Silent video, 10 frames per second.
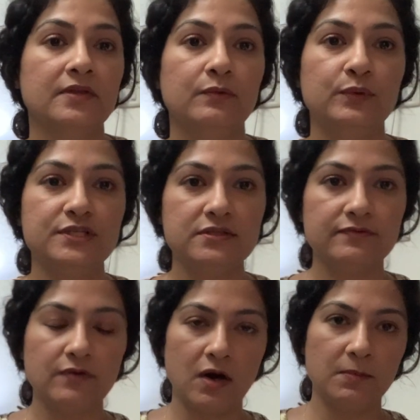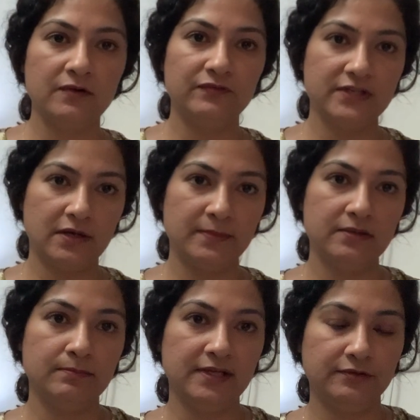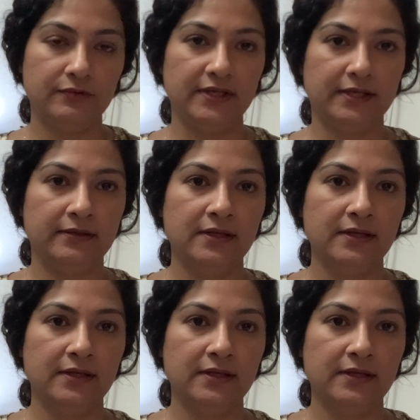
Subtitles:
which is a form of vitamin B3.